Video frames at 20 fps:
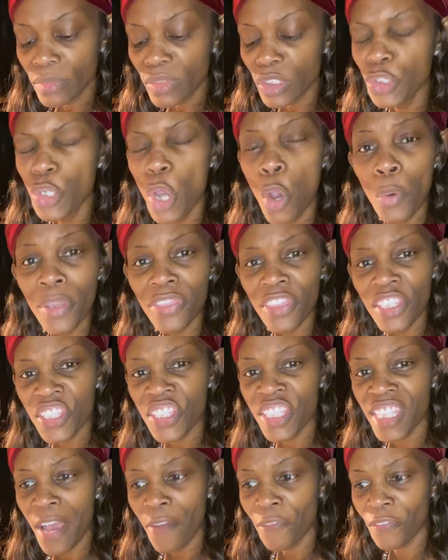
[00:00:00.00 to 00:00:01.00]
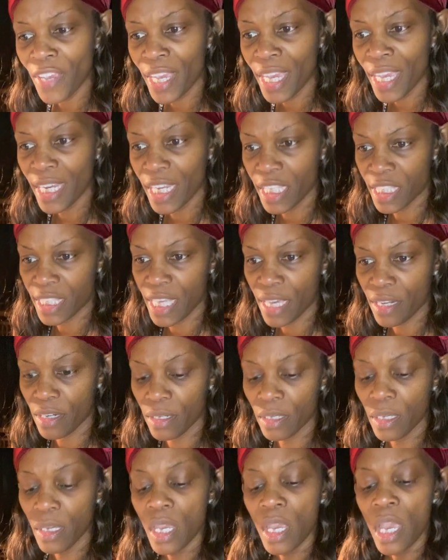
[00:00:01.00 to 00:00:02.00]
with the stuffing instead
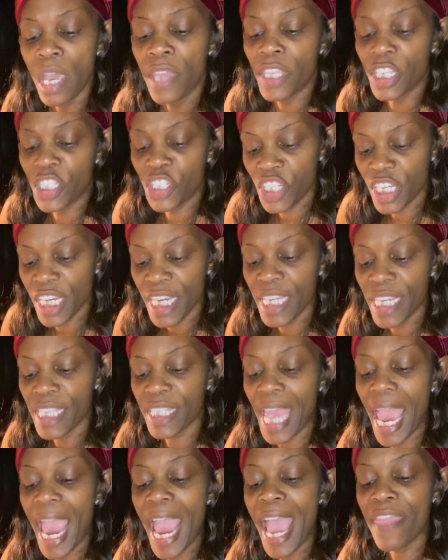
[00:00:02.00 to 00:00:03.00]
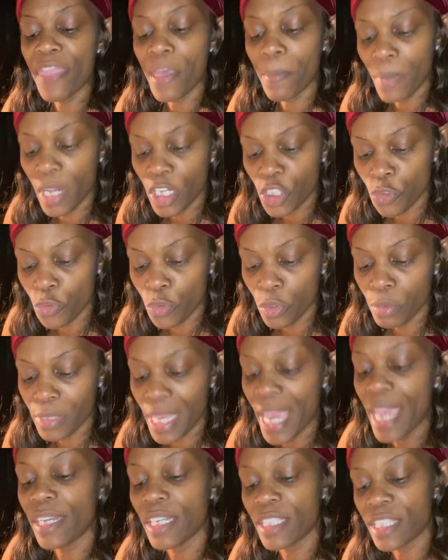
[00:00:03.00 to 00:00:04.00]
of the cheese and the mushrooms
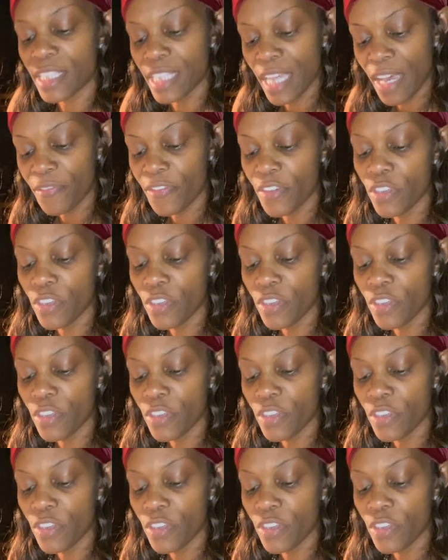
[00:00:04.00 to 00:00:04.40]
and the stuff.